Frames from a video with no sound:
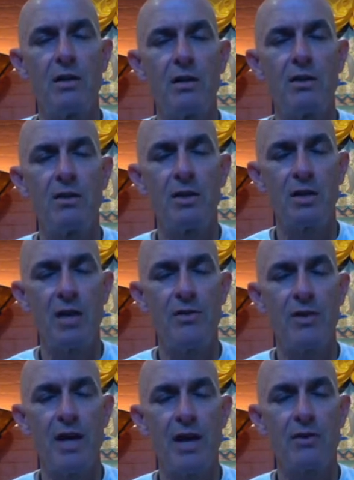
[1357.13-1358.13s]
the
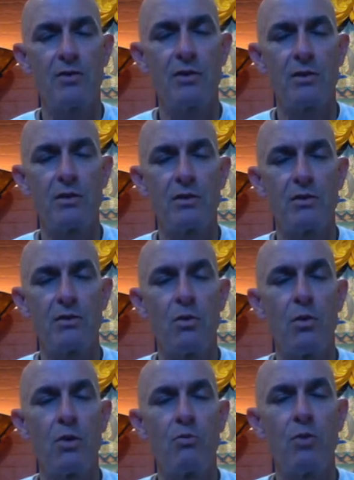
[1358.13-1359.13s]
10,000
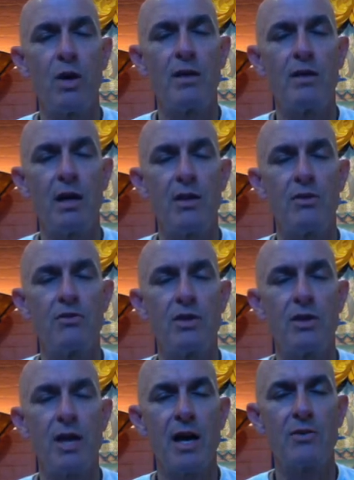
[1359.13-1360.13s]
or
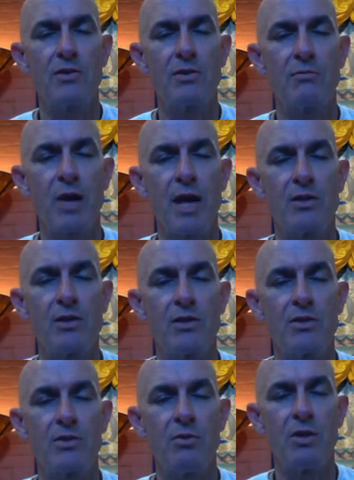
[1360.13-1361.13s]
100,000
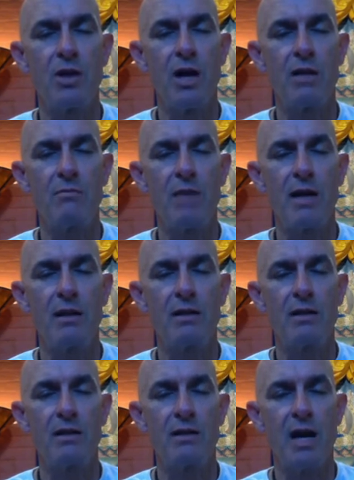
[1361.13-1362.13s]
branches will automatically
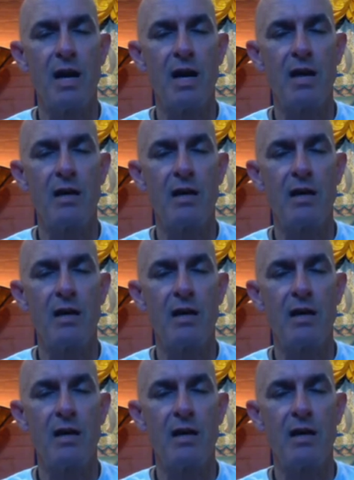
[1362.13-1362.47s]
die.